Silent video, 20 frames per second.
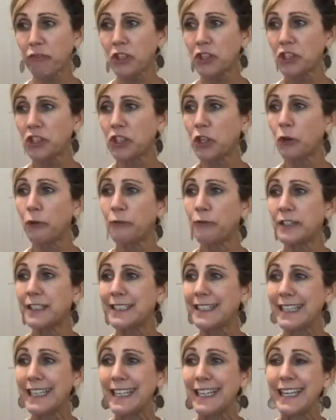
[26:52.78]
So
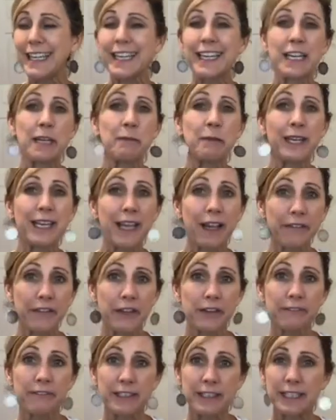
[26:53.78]
fatigue, anybody out
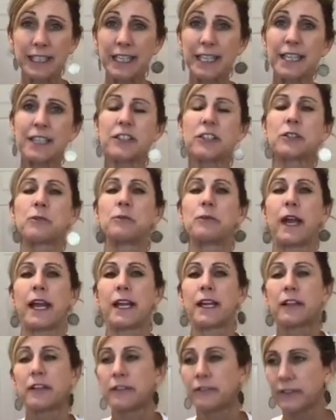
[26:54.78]
there fatigue, just
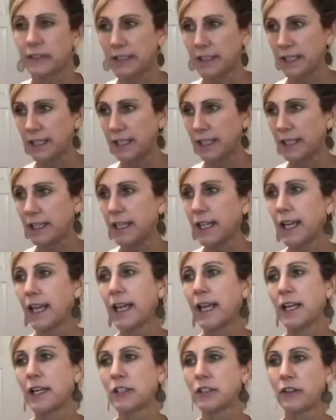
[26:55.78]
regular fatigue.
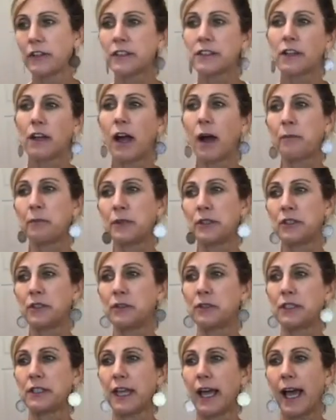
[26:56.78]
So this will help
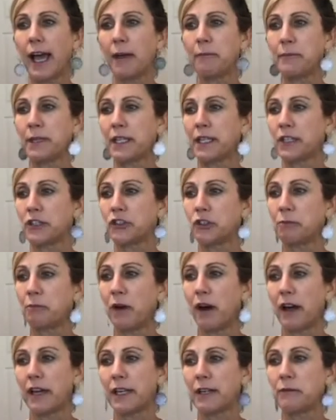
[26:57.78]
reduce that because your
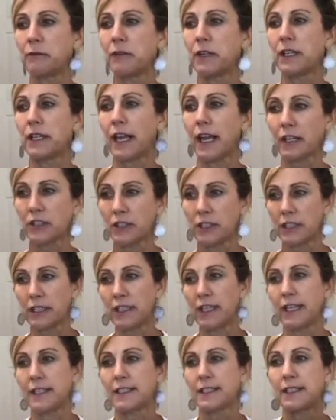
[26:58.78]
body really actually
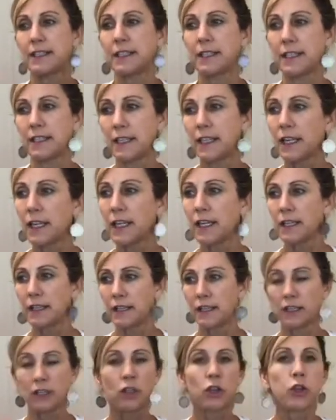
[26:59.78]
gets the
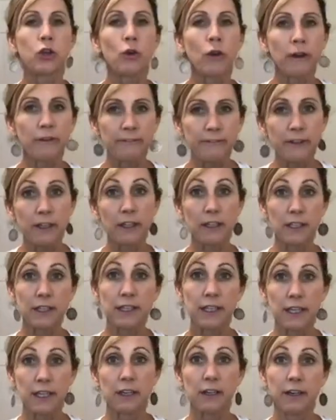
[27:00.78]
that chlorophyll in
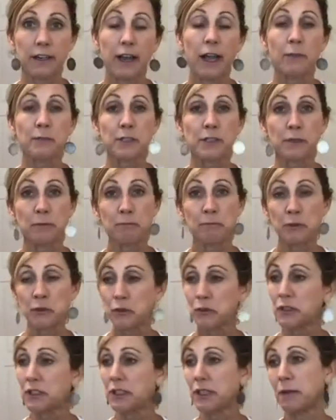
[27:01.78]
there and it helps to
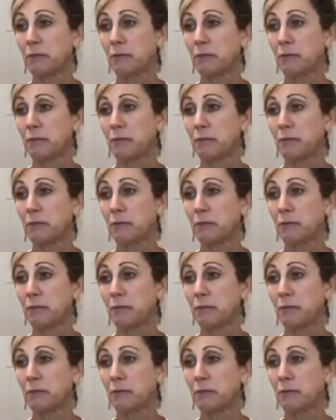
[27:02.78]
boost the